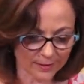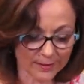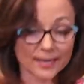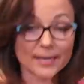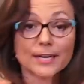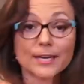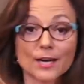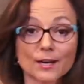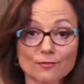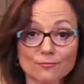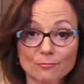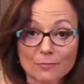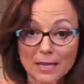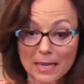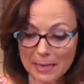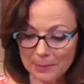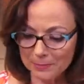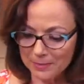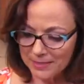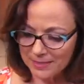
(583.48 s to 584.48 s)
Enough
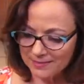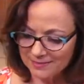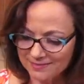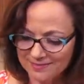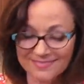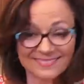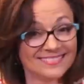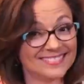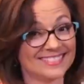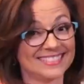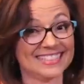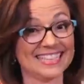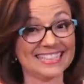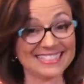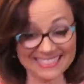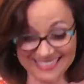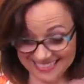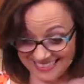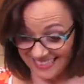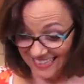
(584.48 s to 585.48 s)
blabbing.
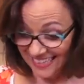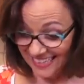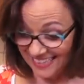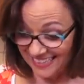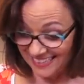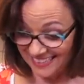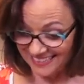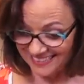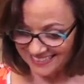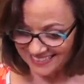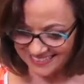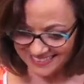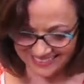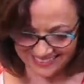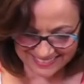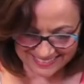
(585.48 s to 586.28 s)
Let's taste.